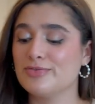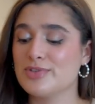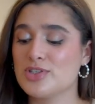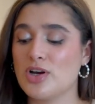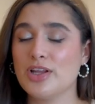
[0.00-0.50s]

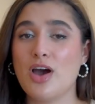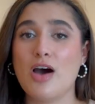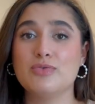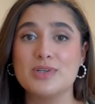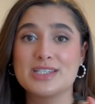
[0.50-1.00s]
starting
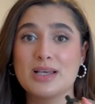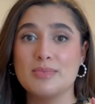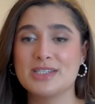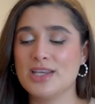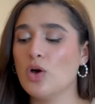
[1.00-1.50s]
off with some
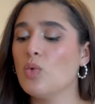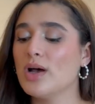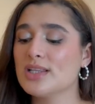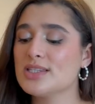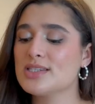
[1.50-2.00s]
single
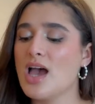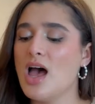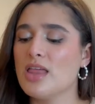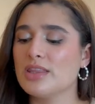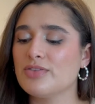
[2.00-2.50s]
ones.
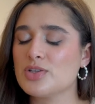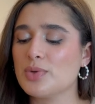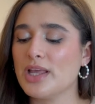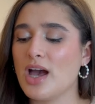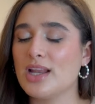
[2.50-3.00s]
The first
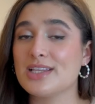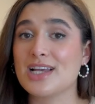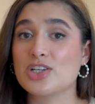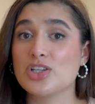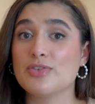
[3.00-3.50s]
one I got is
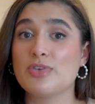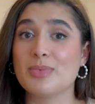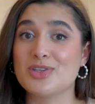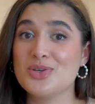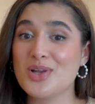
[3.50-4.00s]
actually from
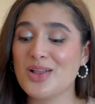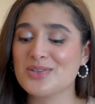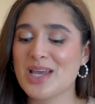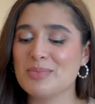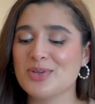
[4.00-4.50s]
the $2
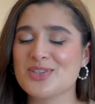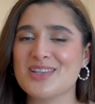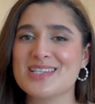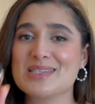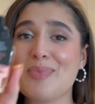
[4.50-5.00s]
table. So
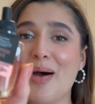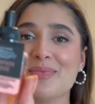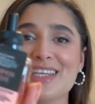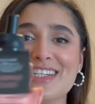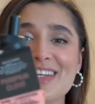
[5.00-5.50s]
this is
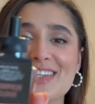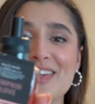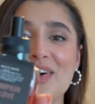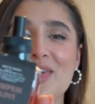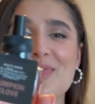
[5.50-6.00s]
pumpkin
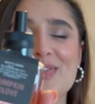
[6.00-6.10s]
cloves.